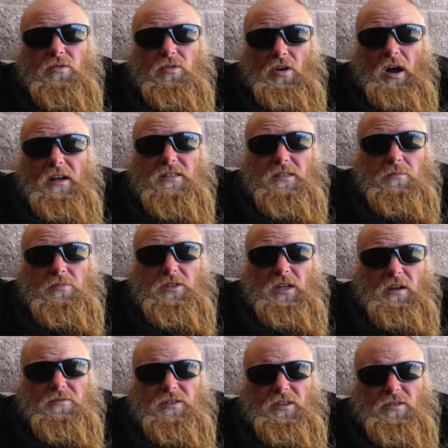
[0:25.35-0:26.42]
lost
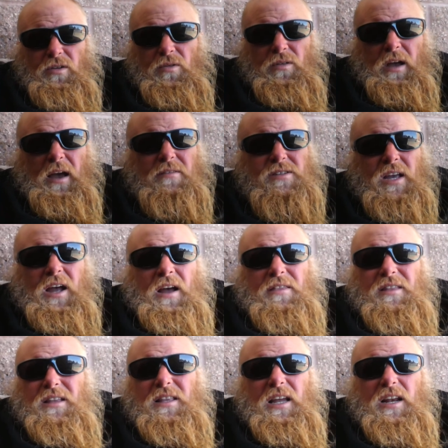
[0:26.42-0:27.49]
themselves in their own lives that they